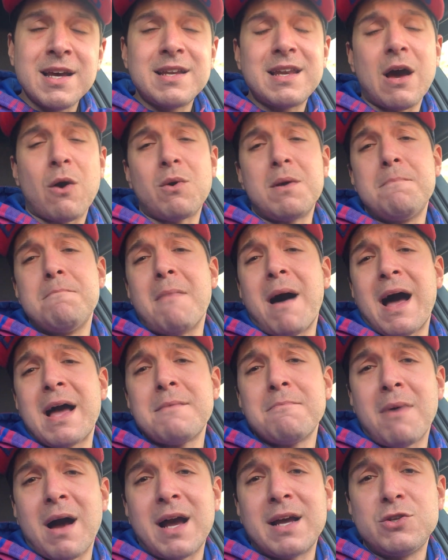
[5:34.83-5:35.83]
Now, in my
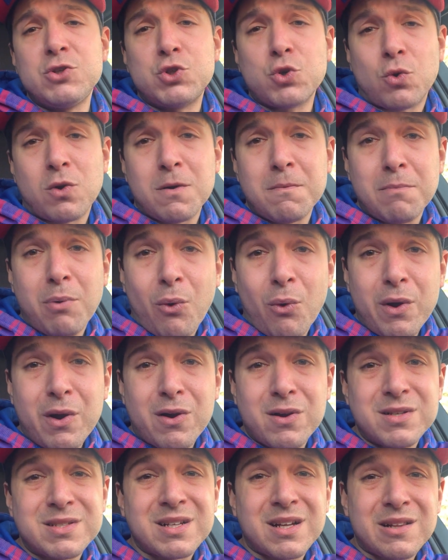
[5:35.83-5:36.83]
mind, Jordan
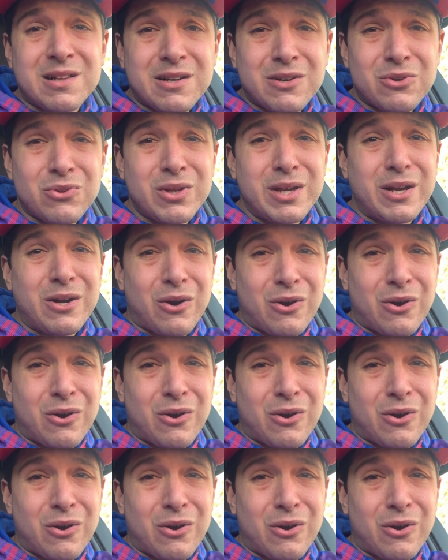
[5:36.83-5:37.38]
Poyer has clearly